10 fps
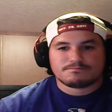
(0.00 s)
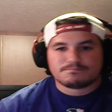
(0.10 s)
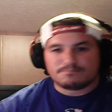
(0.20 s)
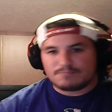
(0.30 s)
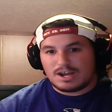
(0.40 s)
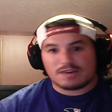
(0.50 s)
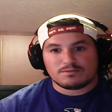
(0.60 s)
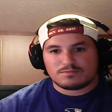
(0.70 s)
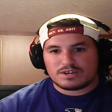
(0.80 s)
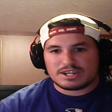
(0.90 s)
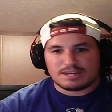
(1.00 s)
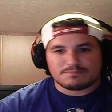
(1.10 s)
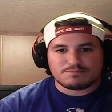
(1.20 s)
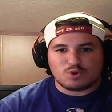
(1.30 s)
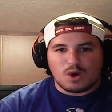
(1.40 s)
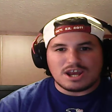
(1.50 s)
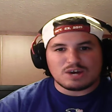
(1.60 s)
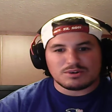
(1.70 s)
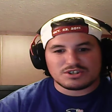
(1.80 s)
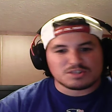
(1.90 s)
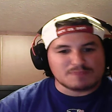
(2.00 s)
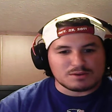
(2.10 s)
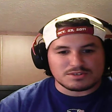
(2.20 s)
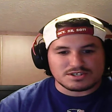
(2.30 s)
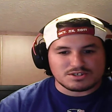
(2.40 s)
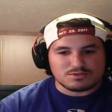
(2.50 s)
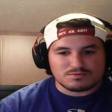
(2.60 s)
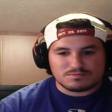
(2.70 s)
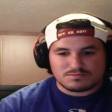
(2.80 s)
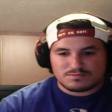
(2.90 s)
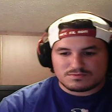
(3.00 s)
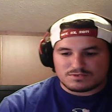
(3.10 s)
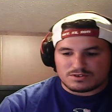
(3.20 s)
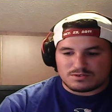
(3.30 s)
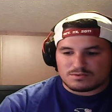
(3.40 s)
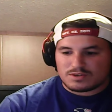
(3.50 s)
yeah, again, no idea what to expect with this dude. So